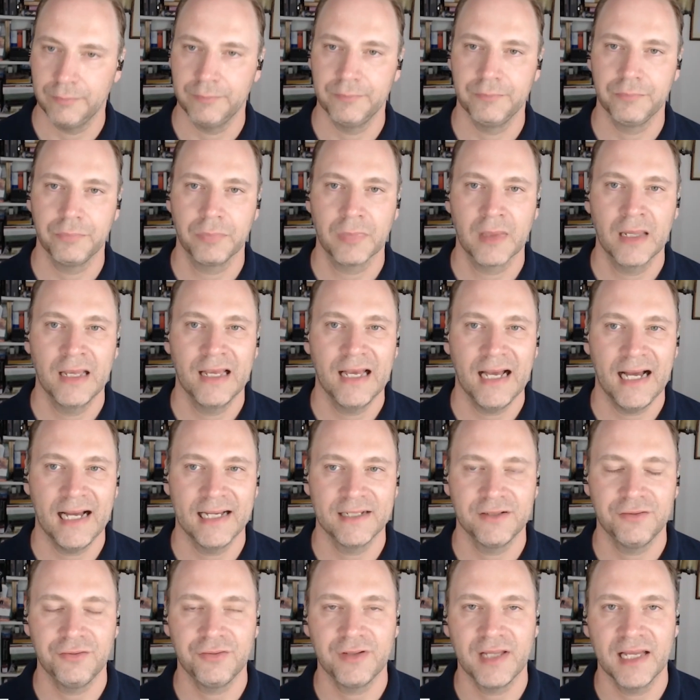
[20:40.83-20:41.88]
Mm-hmm.
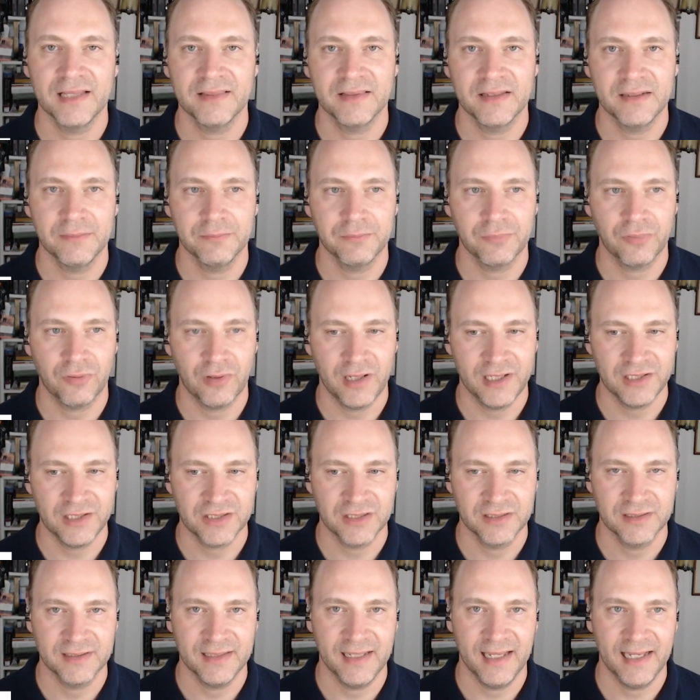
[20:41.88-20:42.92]
I do get the
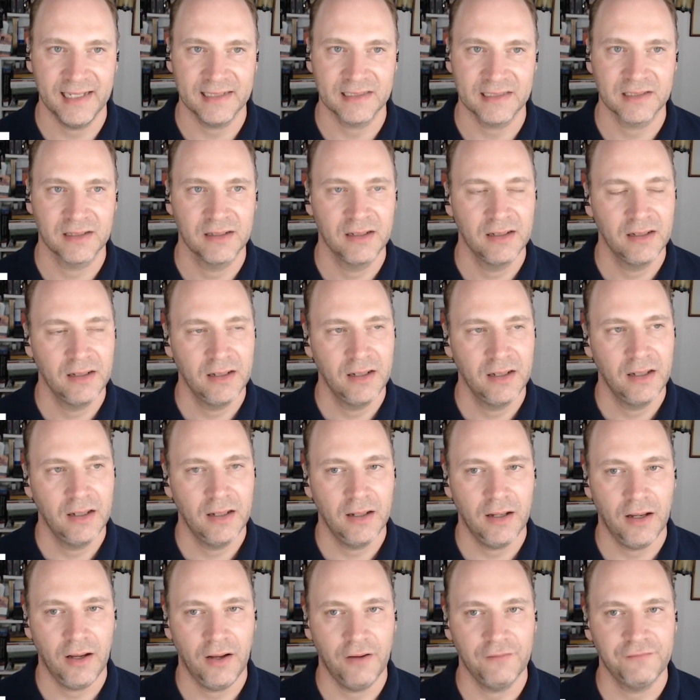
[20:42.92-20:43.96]
impression that
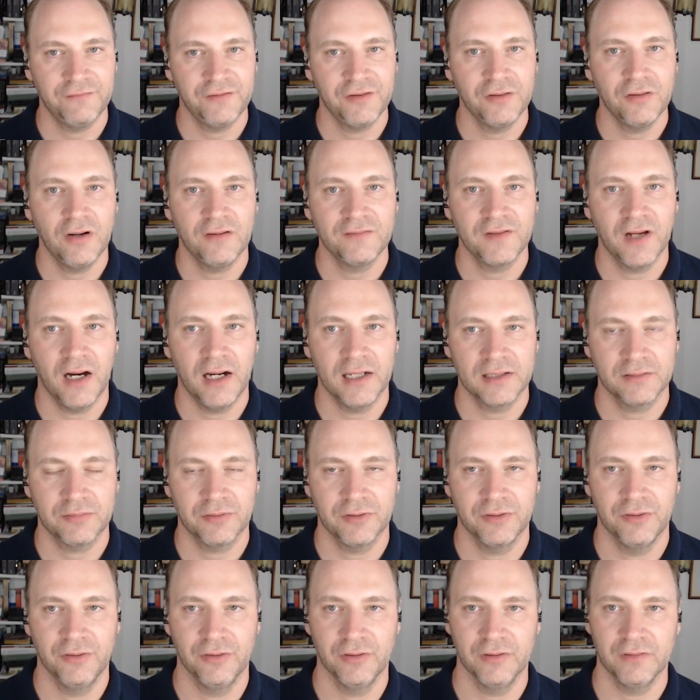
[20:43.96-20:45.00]
a few of the
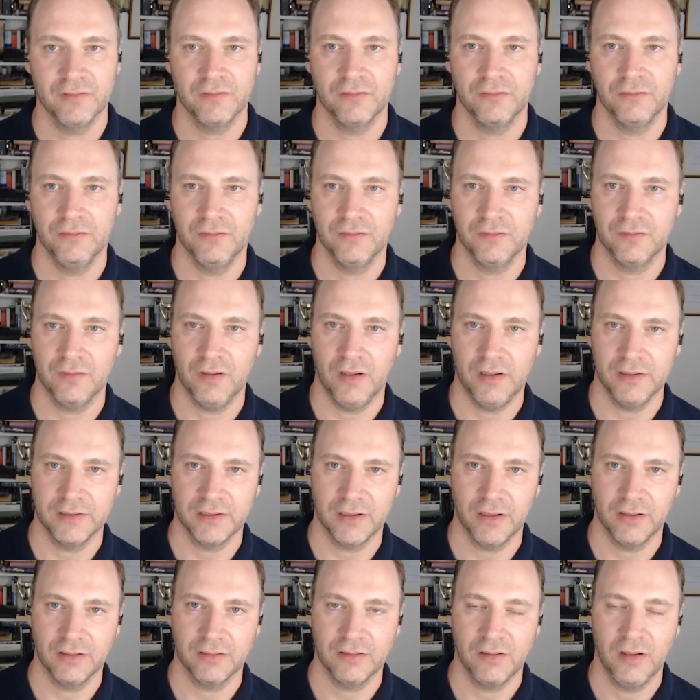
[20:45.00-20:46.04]
entrepreneurs who
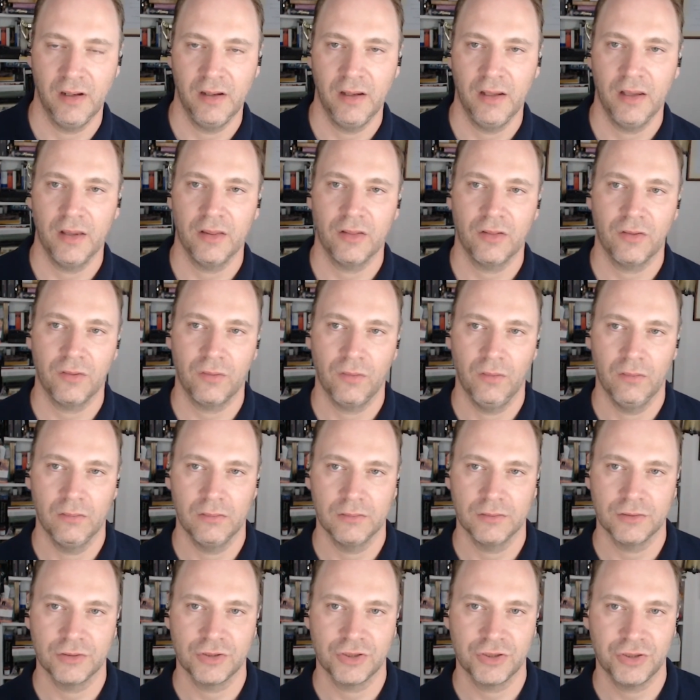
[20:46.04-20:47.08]
started
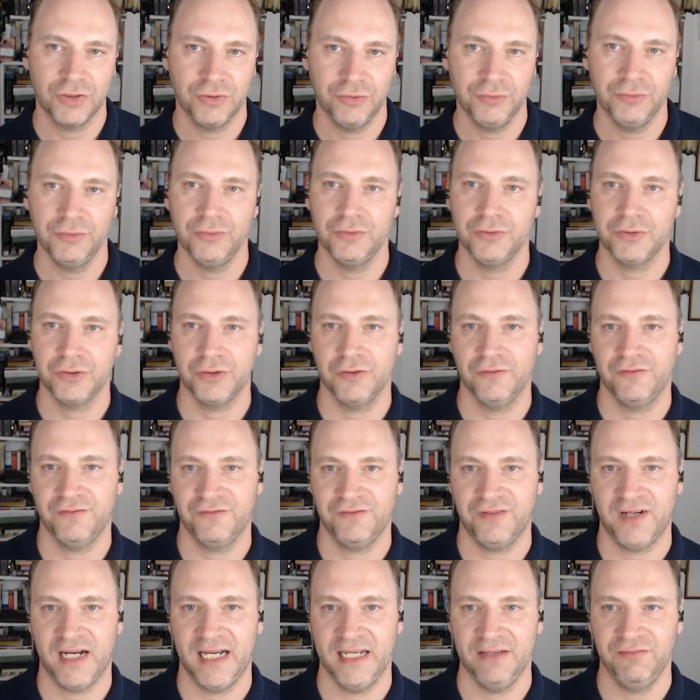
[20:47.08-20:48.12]
2 to
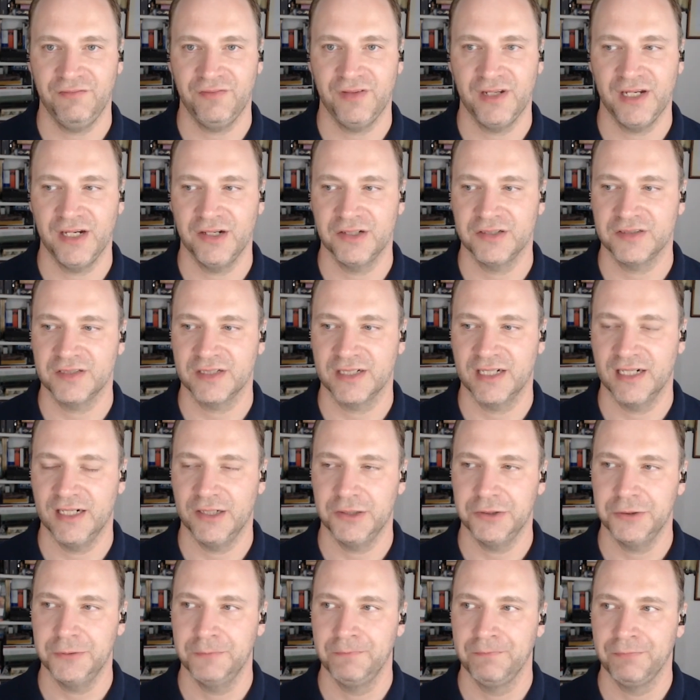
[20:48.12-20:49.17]
5 years
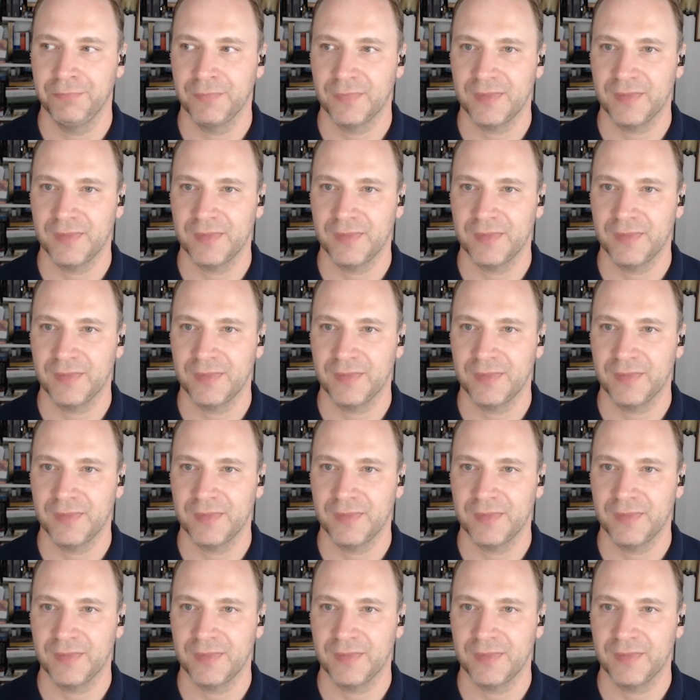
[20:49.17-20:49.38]
ago,